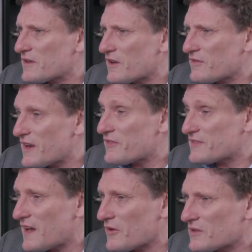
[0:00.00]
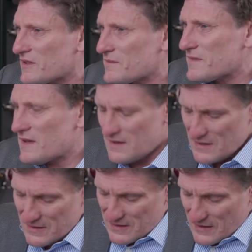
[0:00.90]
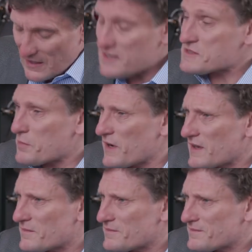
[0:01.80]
that I've left out, the hairspring.